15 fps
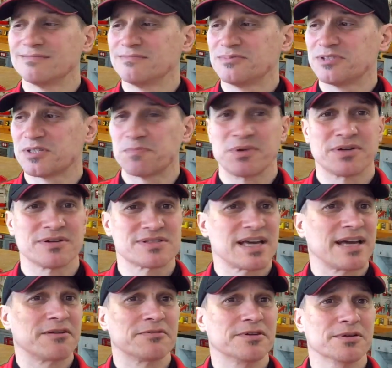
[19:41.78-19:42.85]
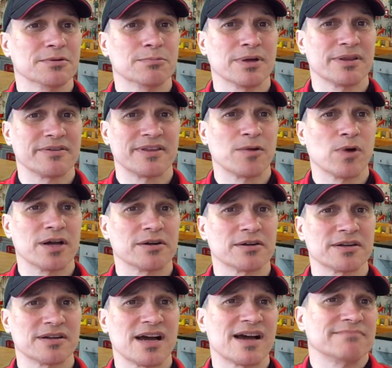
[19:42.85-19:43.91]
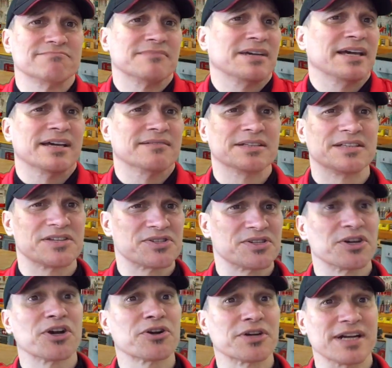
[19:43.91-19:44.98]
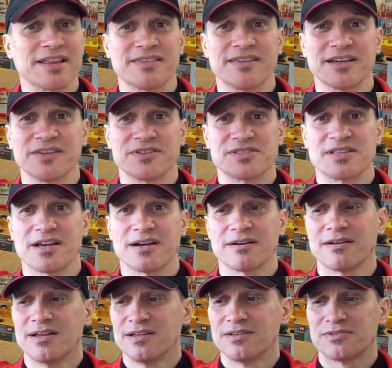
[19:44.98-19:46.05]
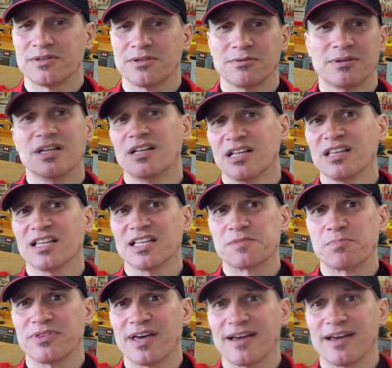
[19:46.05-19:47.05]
just because I don't know whether they want it or not, and it doesn't hurt anything if it's there. So let's put